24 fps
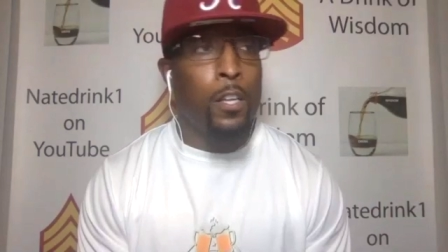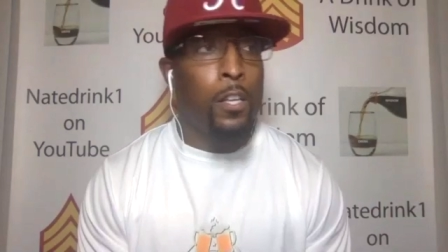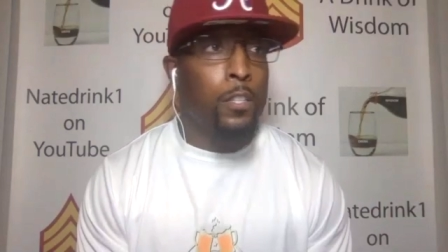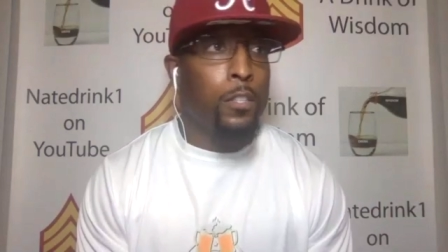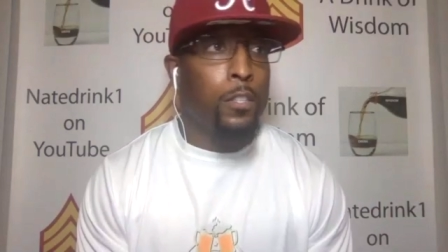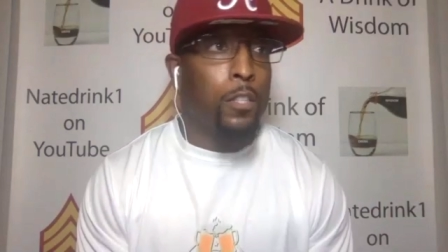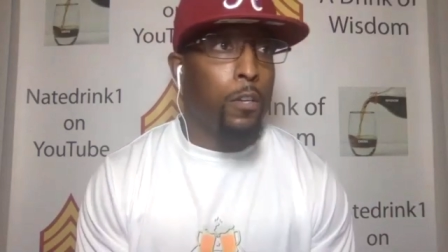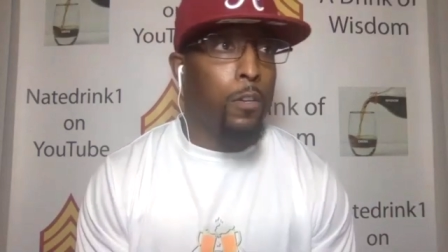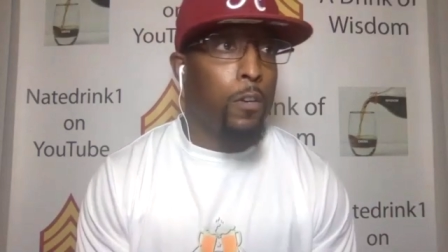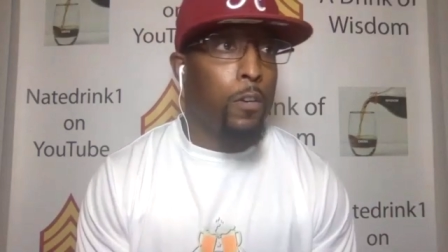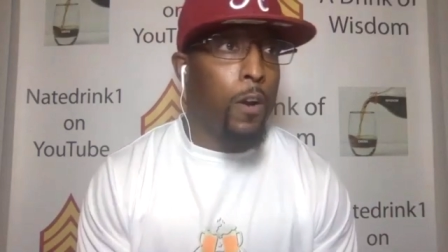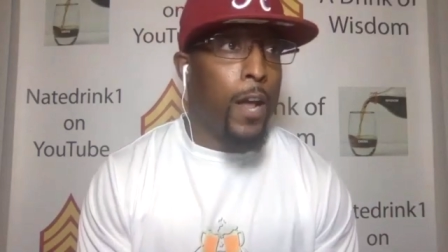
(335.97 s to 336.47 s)

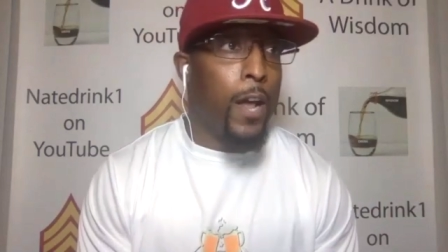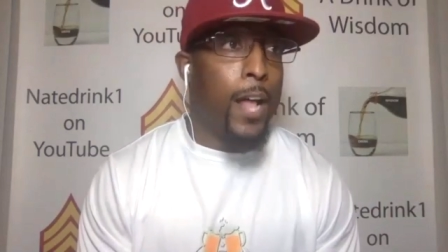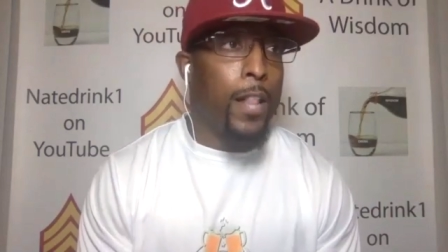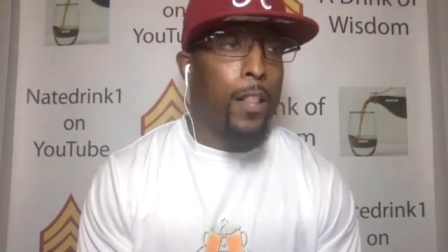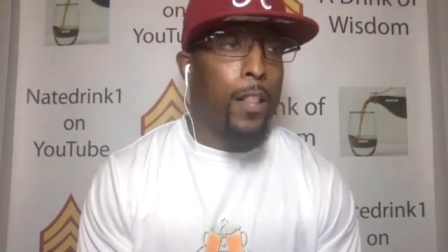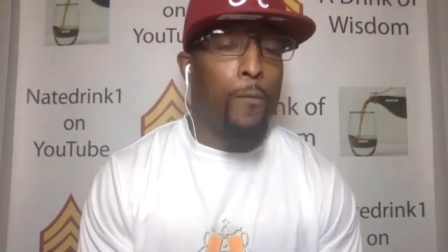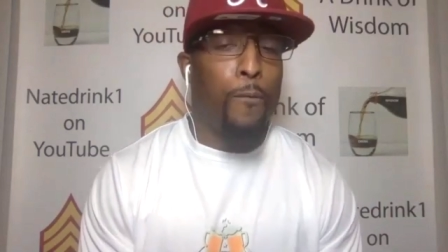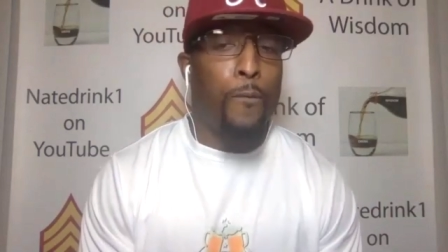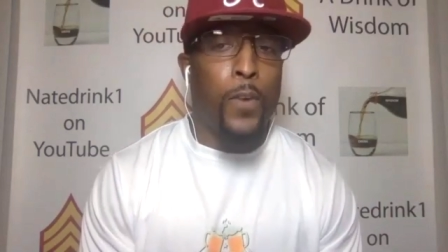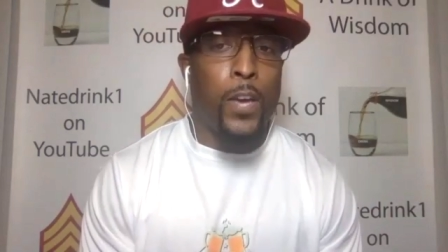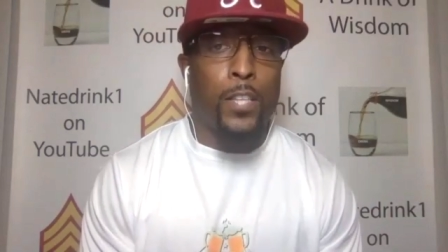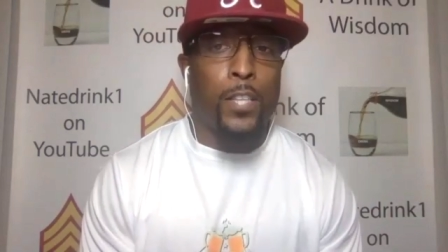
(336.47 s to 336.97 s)
So you're going to have
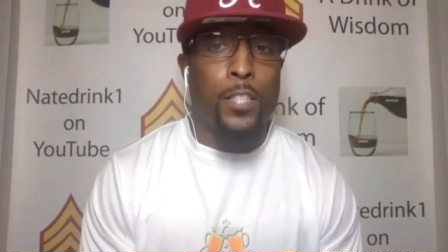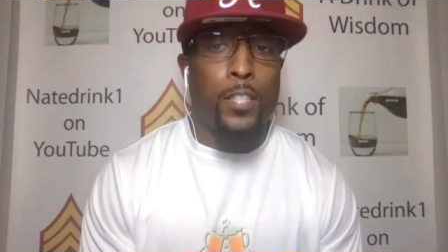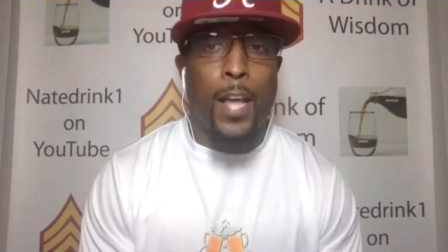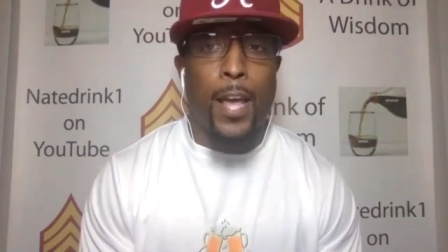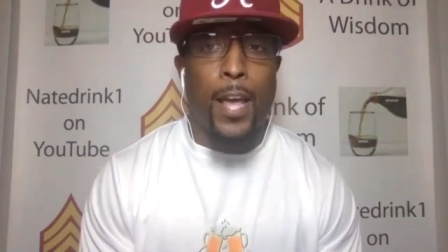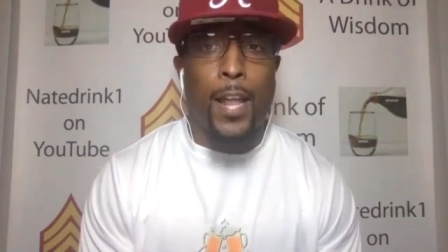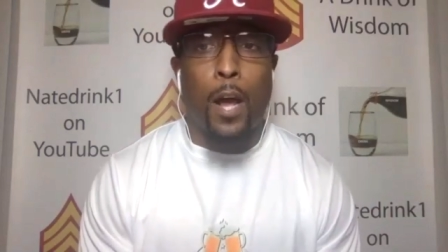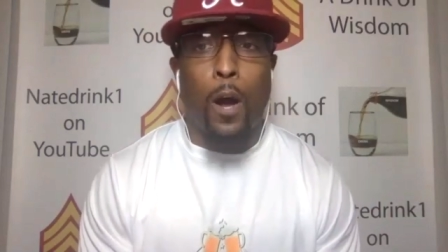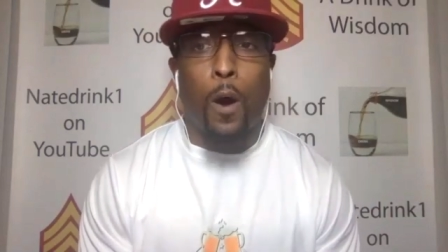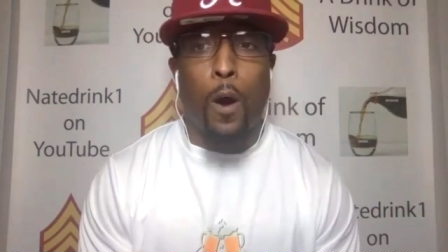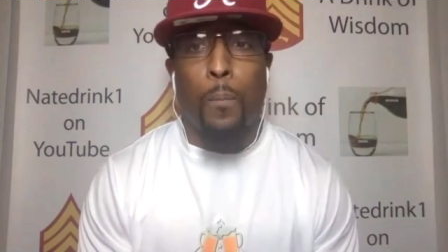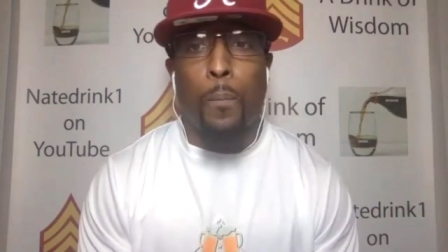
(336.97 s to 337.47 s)
to fix
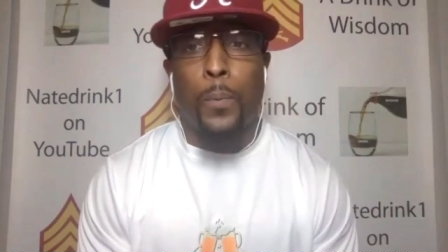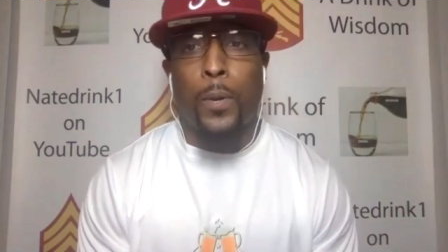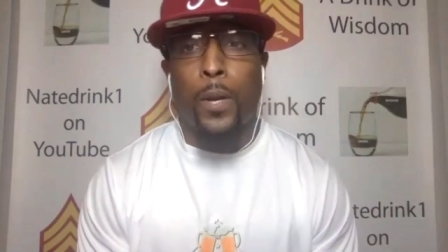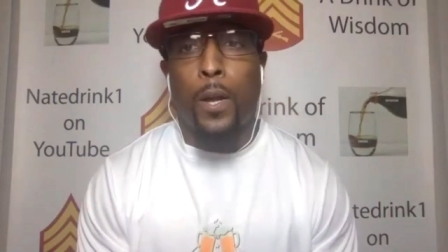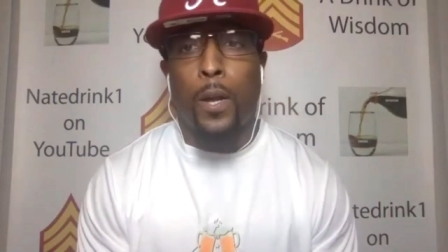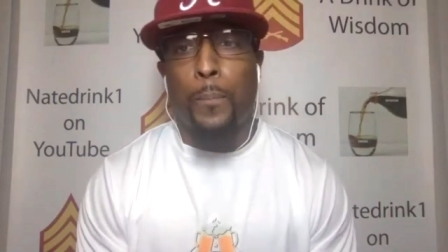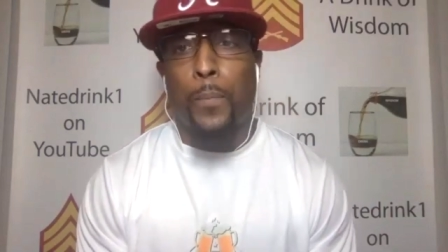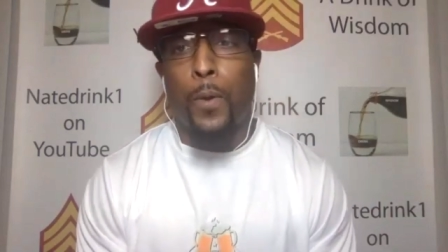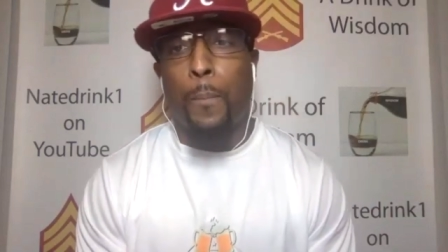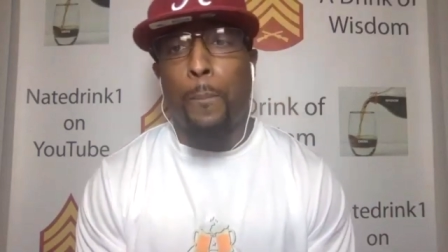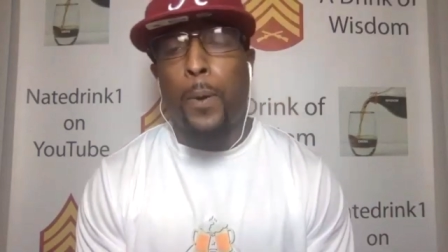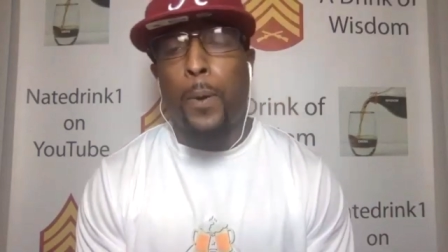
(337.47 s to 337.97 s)
that and open up
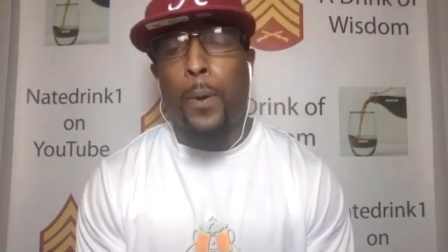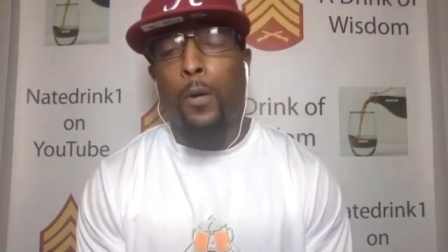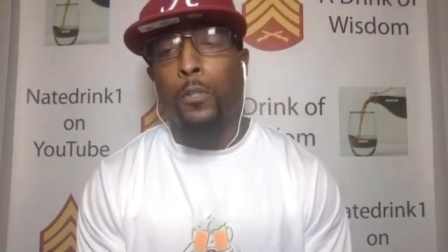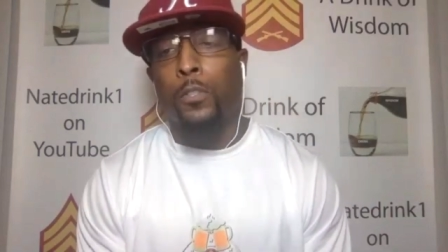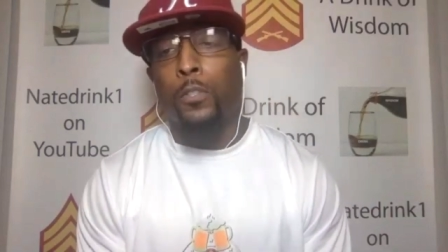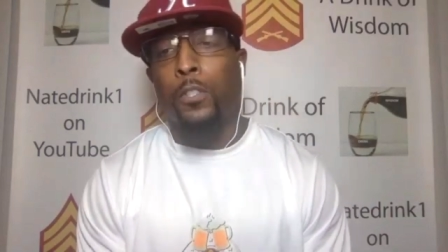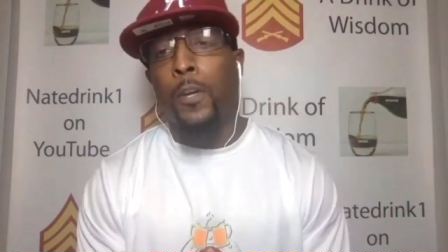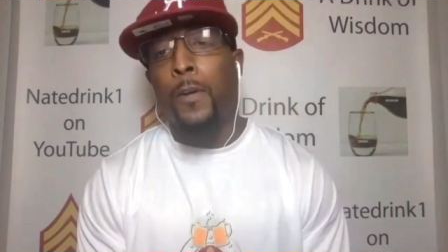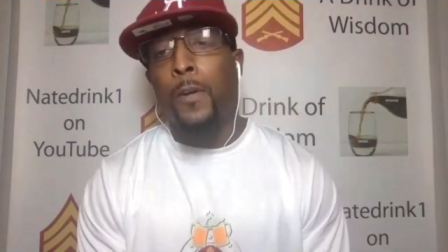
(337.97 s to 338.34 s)
your post.